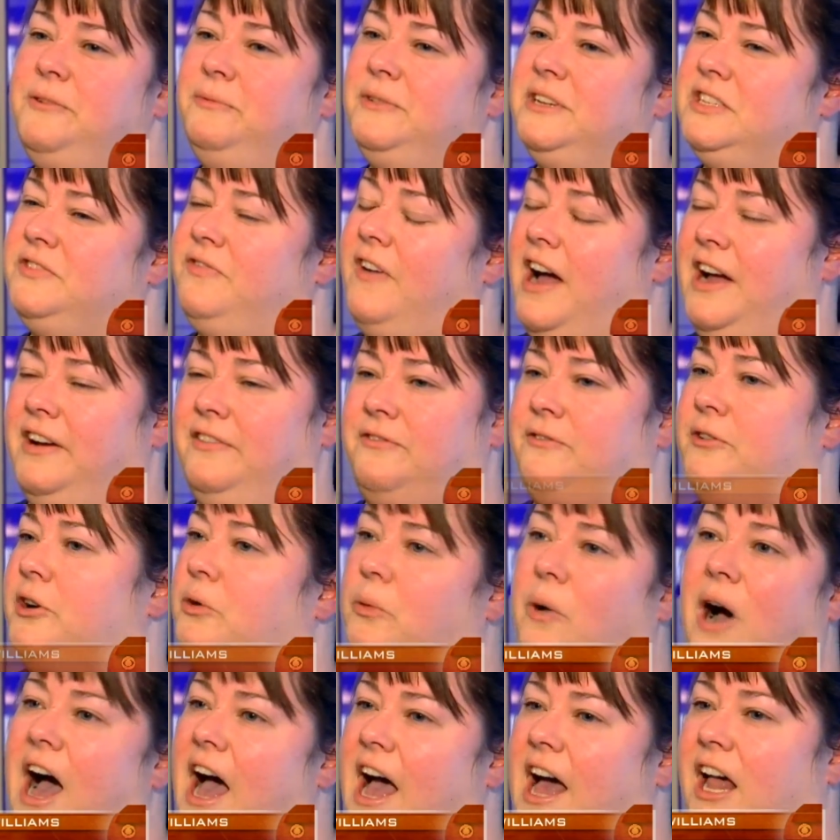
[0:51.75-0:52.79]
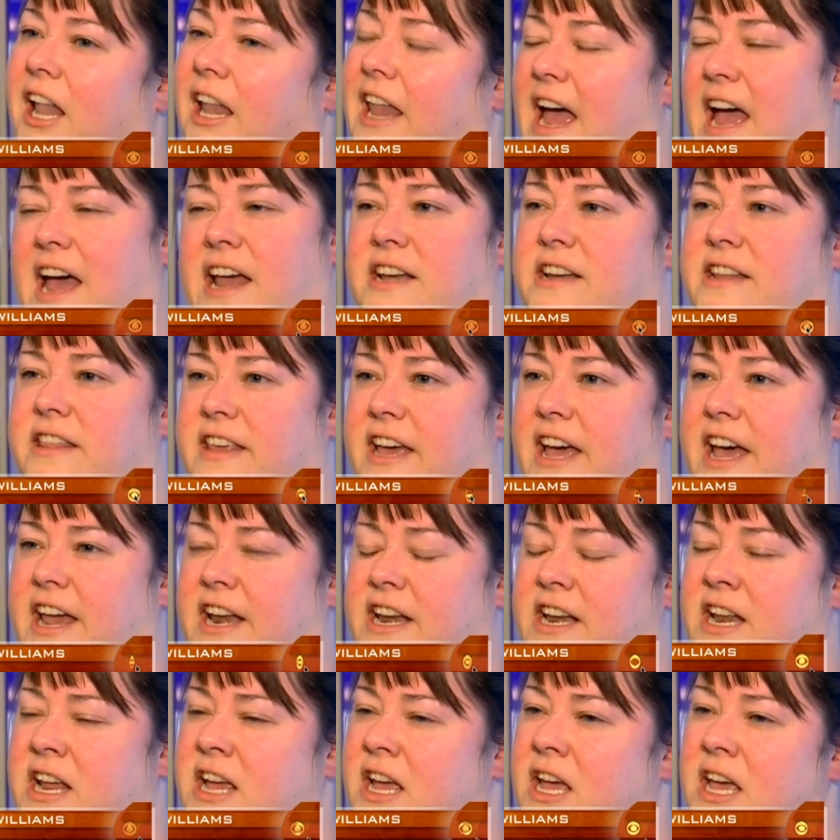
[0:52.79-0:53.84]
was fine for a while, and
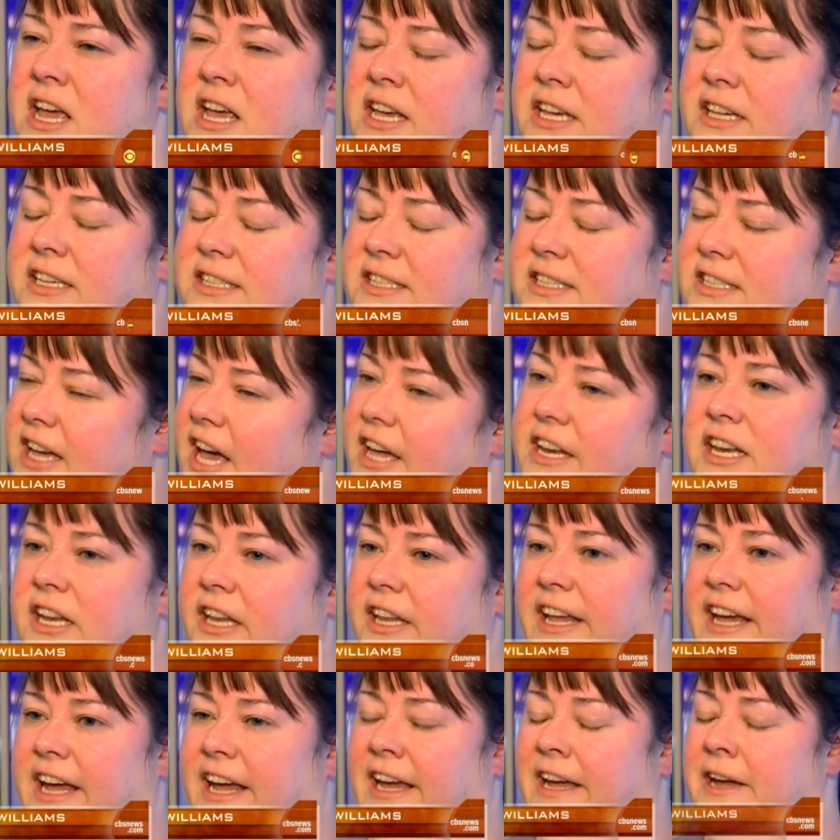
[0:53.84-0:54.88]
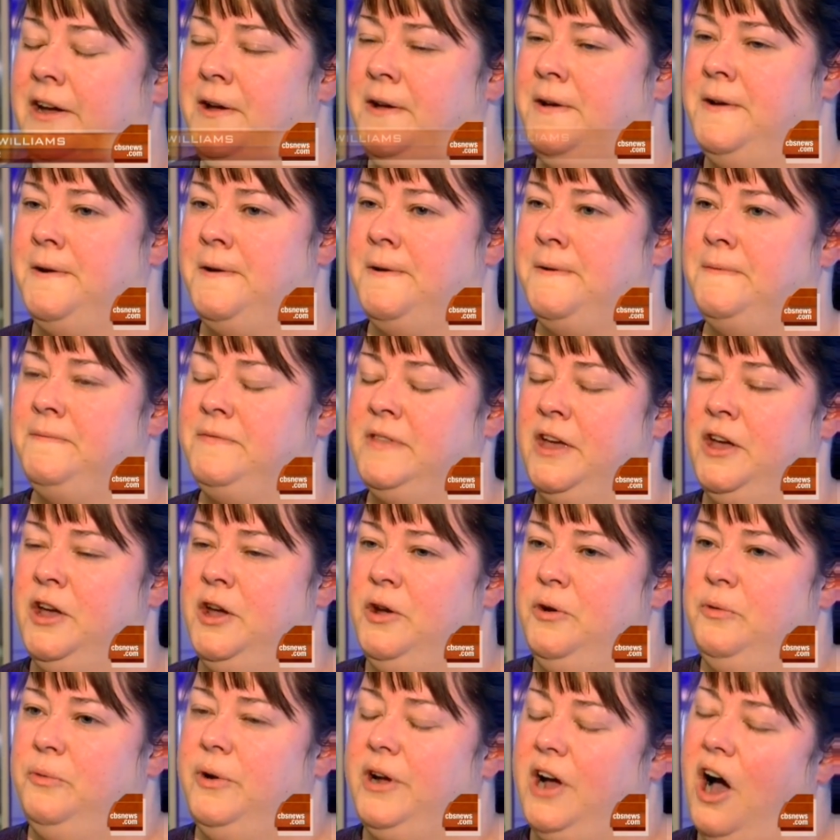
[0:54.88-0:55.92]
then suddenly
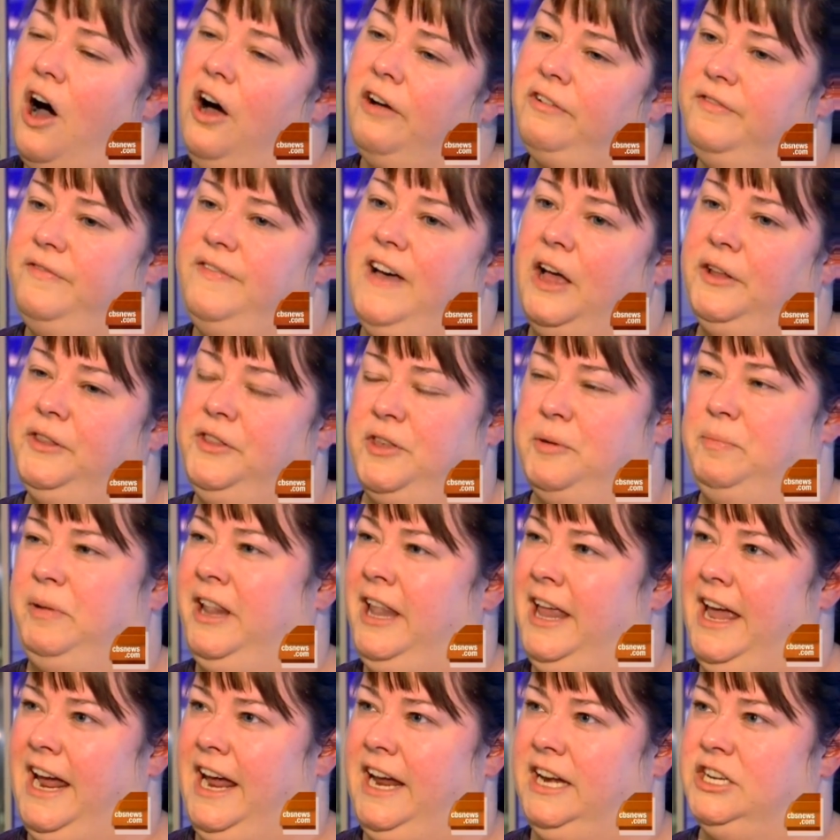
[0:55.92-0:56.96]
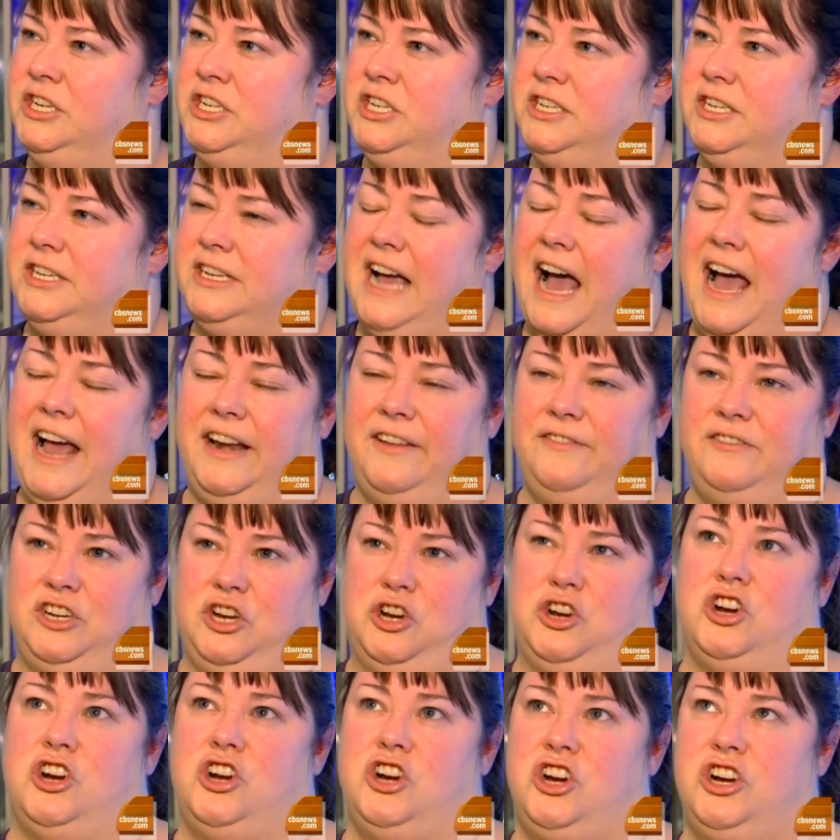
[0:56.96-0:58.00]
we all felt the plane kind of
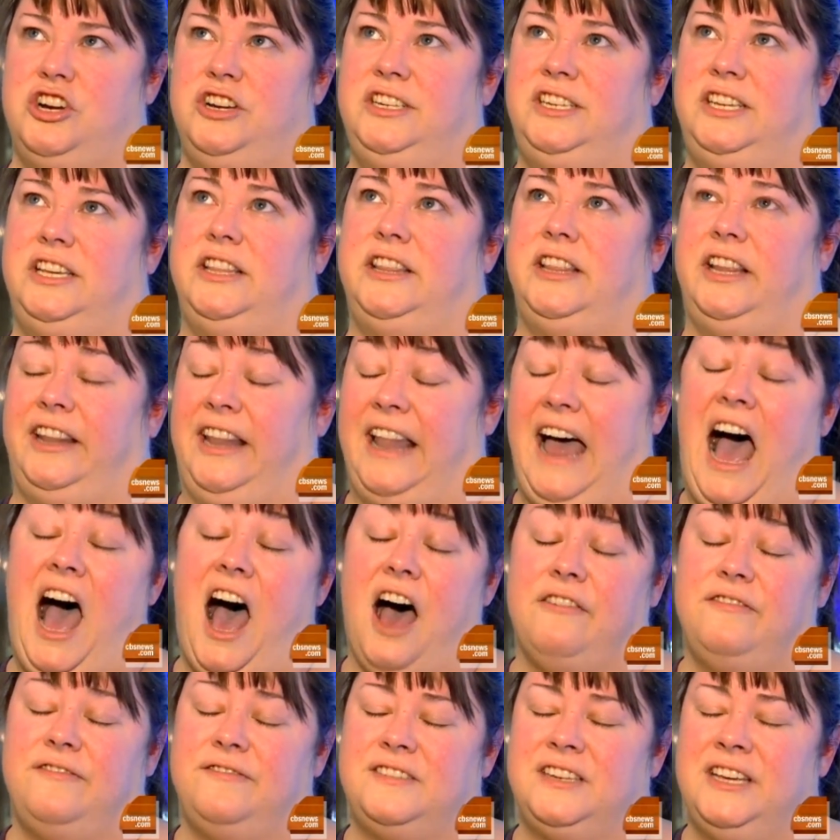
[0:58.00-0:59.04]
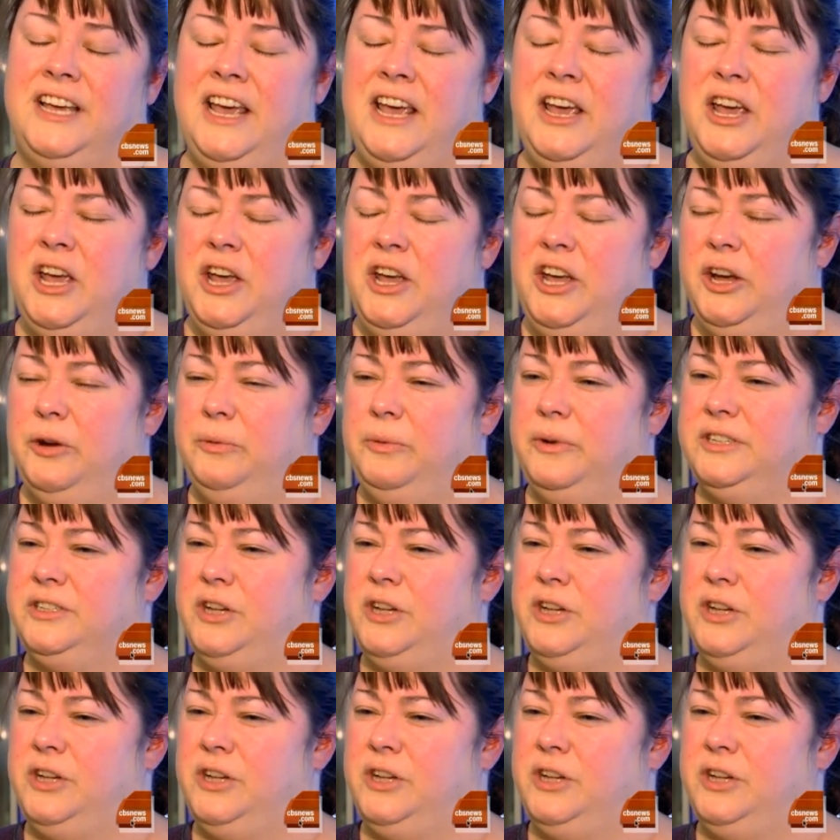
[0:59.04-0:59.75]
turn to the left. It was